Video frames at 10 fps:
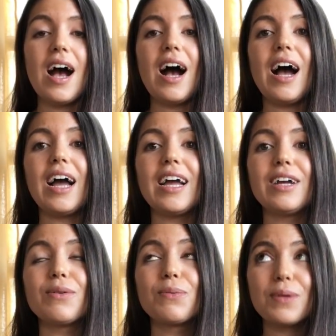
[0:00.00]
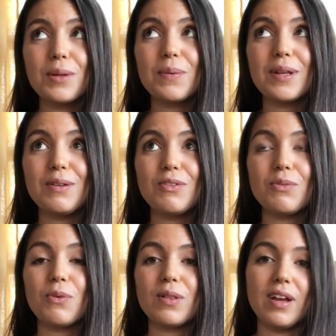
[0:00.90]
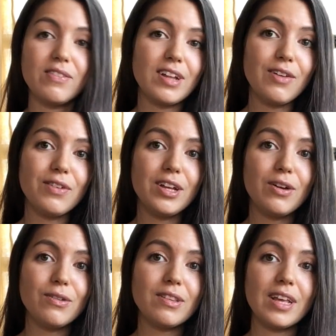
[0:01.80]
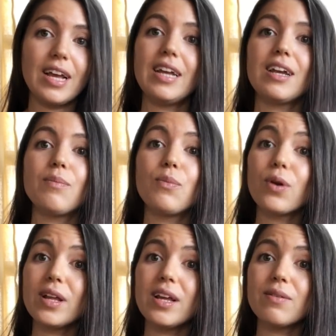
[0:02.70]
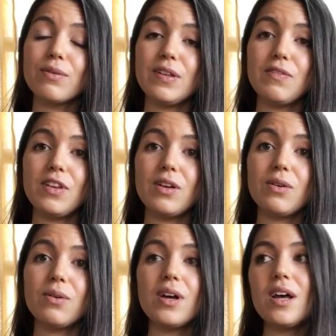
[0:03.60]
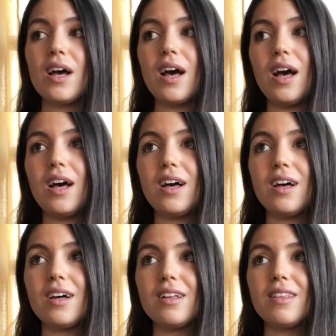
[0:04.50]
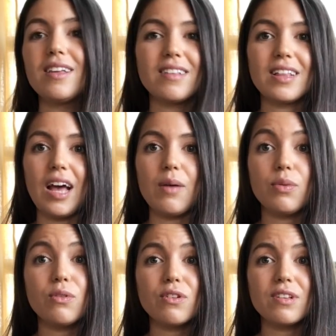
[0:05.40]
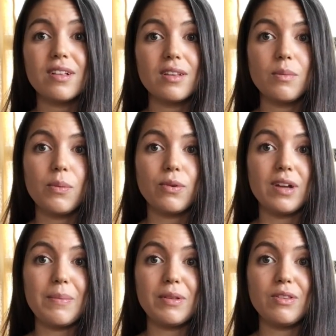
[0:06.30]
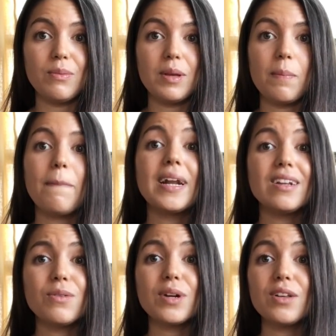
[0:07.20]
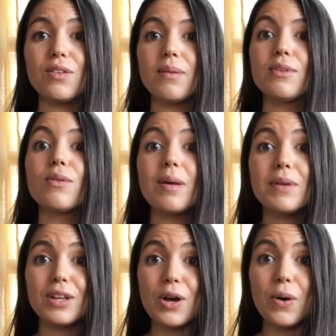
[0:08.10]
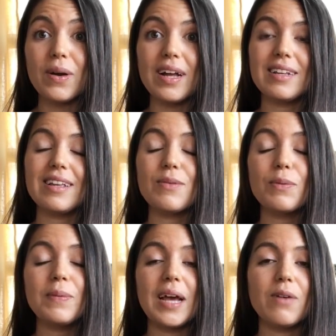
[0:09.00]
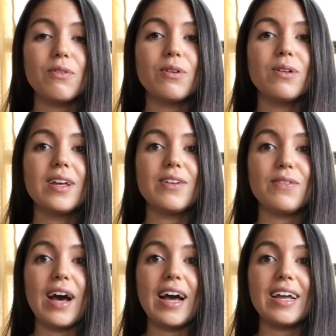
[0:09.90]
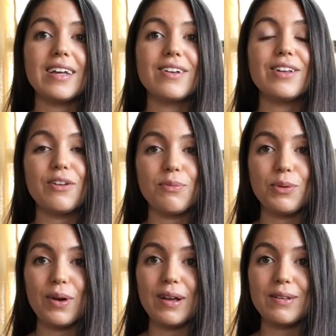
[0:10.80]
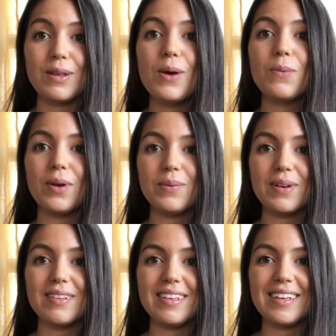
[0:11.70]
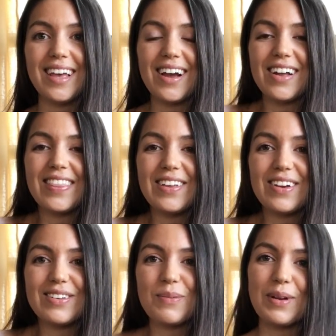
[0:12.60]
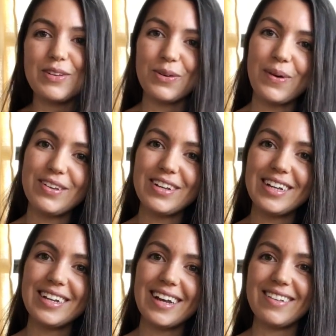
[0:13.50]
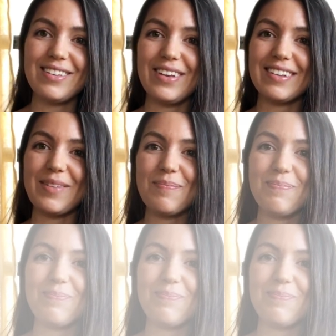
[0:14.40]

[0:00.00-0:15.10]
I really want to do some more lifestyle videos, like morning routine video, things like that. Those are just a little bit more time consuming, but I do want to do them. So let me know. It will be helpful if I could hear from you guys what you want to see. All right, thank you guys so much for watching. I'll see you next time.